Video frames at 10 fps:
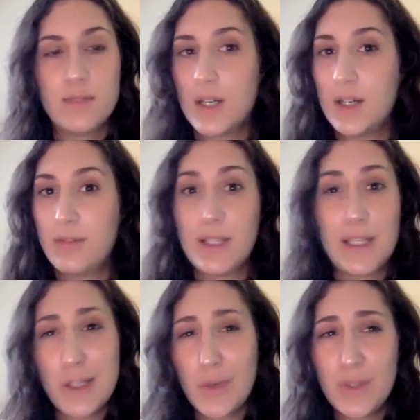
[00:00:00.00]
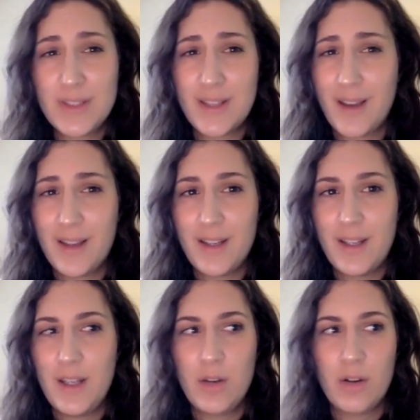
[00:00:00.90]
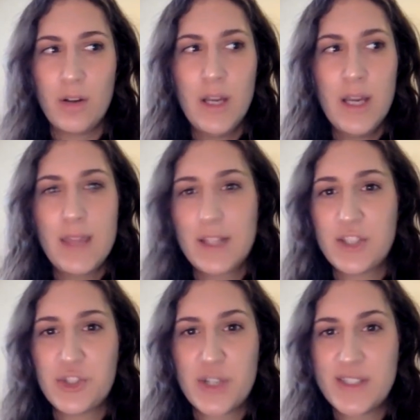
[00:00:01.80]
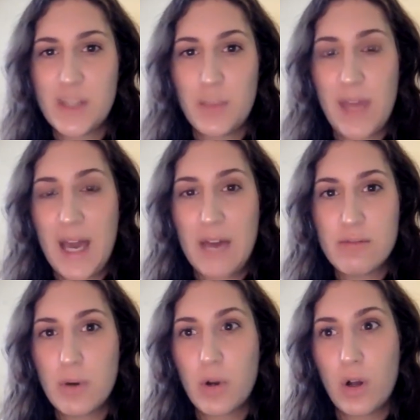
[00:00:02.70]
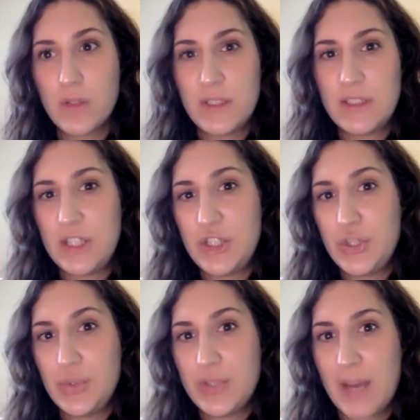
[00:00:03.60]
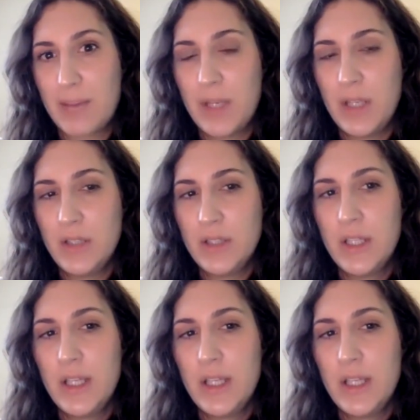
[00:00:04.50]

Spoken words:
kind of like eco anxiety or that stress that we have about all of these issues happening